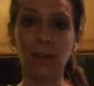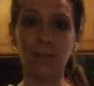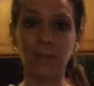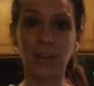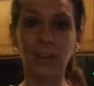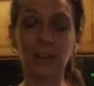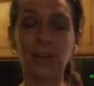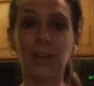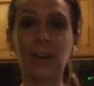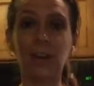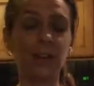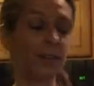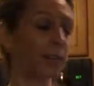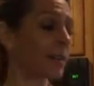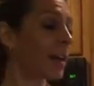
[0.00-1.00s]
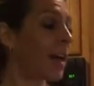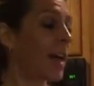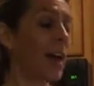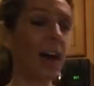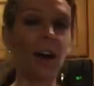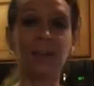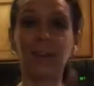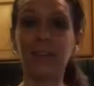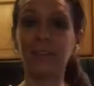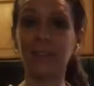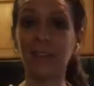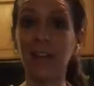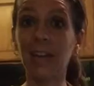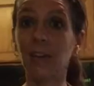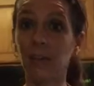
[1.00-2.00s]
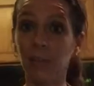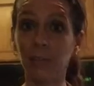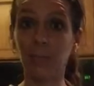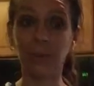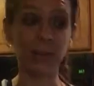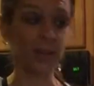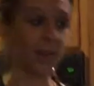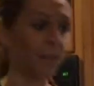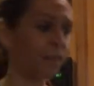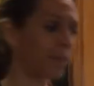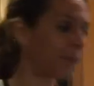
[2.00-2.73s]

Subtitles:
of Dr. Greger's How Not to Die cookbook.